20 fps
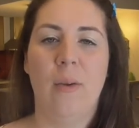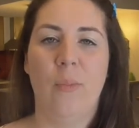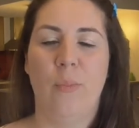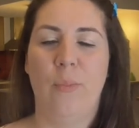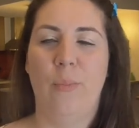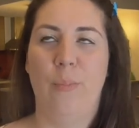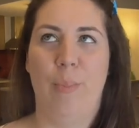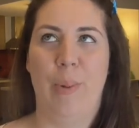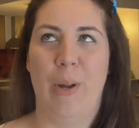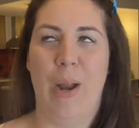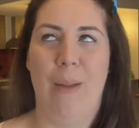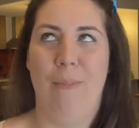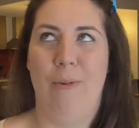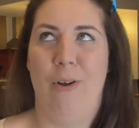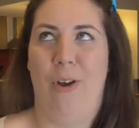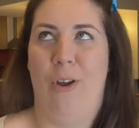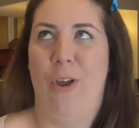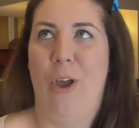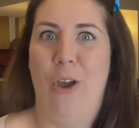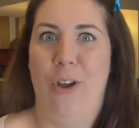but I'm
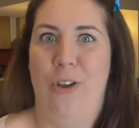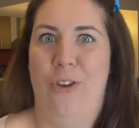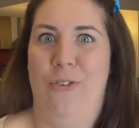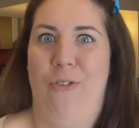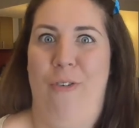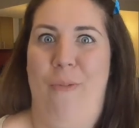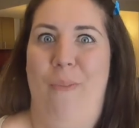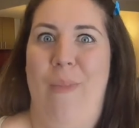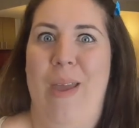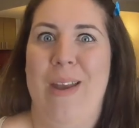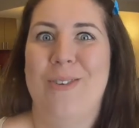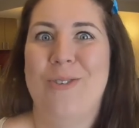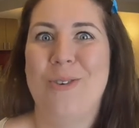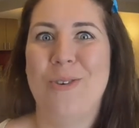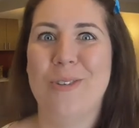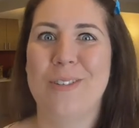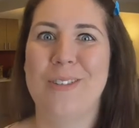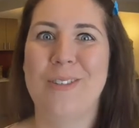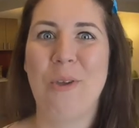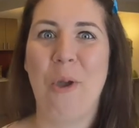not a coach or a
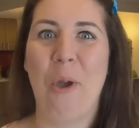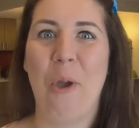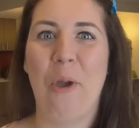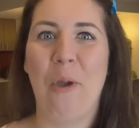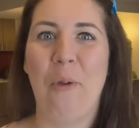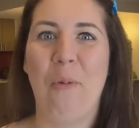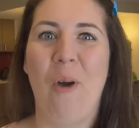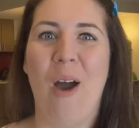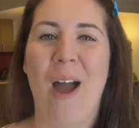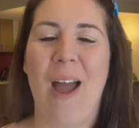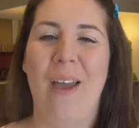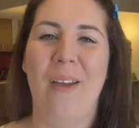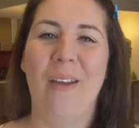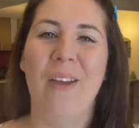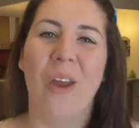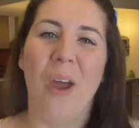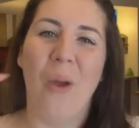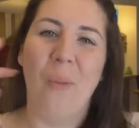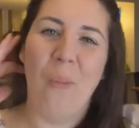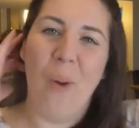mentor, so why, you
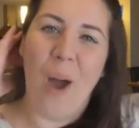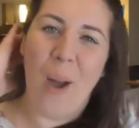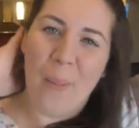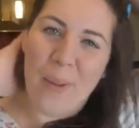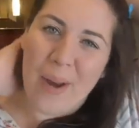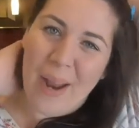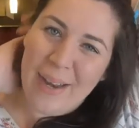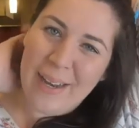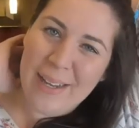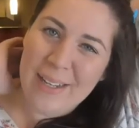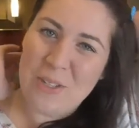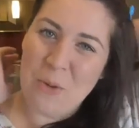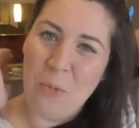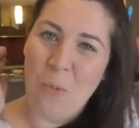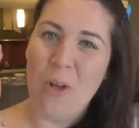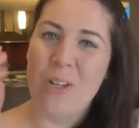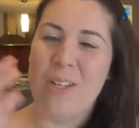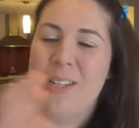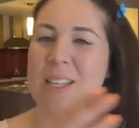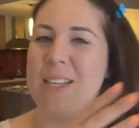know, why would I need to
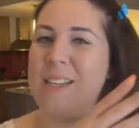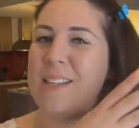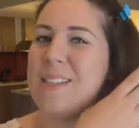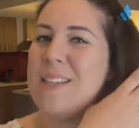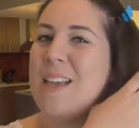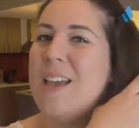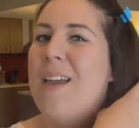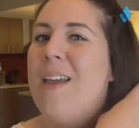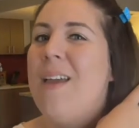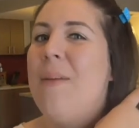watch this?